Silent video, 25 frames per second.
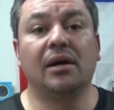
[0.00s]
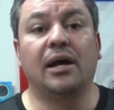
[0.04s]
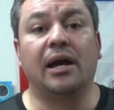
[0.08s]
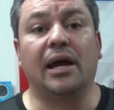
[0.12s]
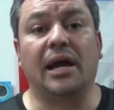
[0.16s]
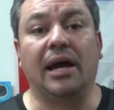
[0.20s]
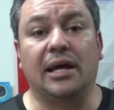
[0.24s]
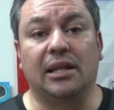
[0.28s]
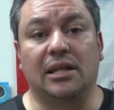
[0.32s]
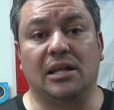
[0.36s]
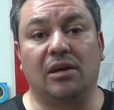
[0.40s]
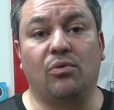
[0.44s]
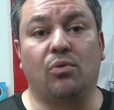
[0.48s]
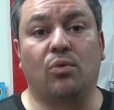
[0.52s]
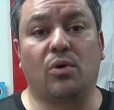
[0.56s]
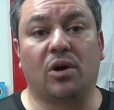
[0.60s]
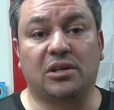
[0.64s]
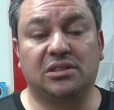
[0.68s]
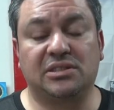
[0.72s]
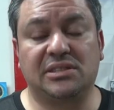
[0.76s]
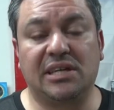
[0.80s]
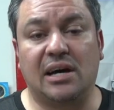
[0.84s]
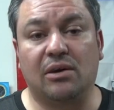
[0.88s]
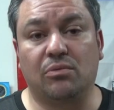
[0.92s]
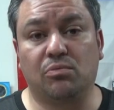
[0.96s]
and it
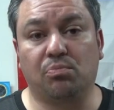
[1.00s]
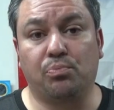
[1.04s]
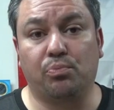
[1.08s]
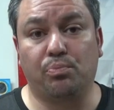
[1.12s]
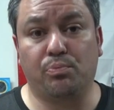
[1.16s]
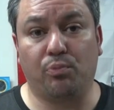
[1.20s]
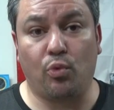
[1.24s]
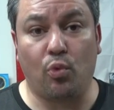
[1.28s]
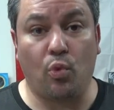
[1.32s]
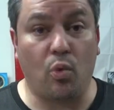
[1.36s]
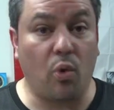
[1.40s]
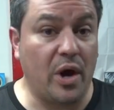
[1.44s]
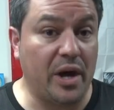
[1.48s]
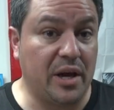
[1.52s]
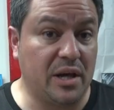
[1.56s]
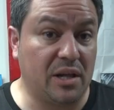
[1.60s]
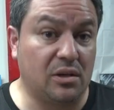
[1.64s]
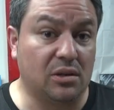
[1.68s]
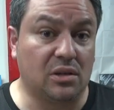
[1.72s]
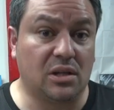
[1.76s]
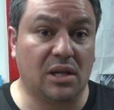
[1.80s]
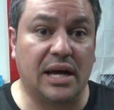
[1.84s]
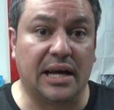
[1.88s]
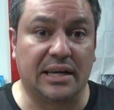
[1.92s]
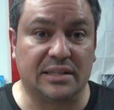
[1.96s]
works out
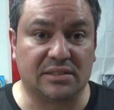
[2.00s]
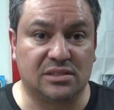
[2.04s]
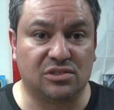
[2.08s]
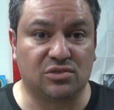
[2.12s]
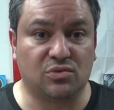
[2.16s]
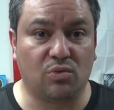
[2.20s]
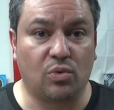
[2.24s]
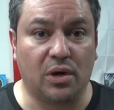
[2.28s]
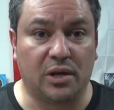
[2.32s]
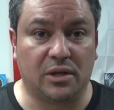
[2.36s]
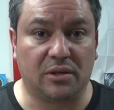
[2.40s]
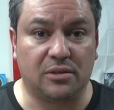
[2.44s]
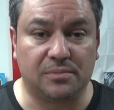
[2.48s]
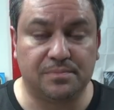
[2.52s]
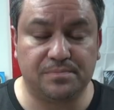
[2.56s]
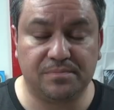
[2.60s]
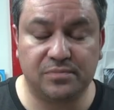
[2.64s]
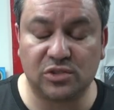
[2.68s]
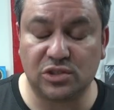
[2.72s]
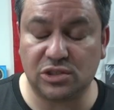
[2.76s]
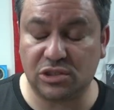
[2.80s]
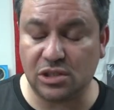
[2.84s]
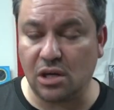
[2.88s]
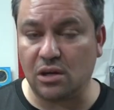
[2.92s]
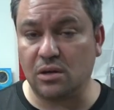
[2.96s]
well as well
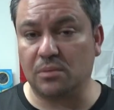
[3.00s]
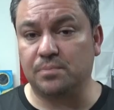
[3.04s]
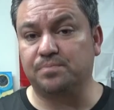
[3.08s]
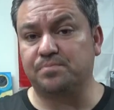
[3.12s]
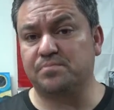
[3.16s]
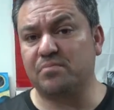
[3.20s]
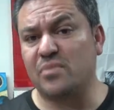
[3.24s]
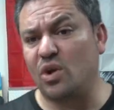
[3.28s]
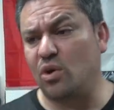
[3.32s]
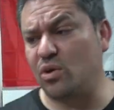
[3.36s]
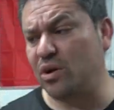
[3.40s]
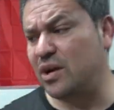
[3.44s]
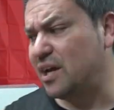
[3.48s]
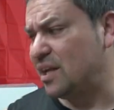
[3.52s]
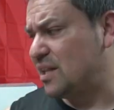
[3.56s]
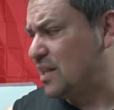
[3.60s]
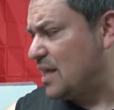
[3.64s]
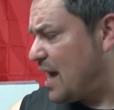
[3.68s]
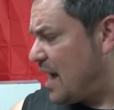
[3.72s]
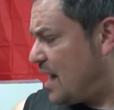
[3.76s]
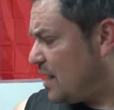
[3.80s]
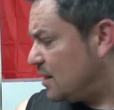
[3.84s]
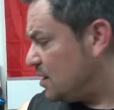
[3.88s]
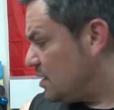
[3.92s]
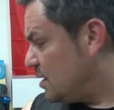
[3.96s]
so other than
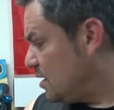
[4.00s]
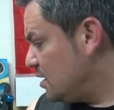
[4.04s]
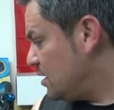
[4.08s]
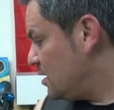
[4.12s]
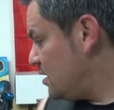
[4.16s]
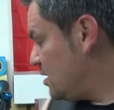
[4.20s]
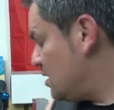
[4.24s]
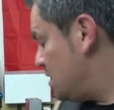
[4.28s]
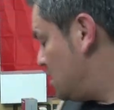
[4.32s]
that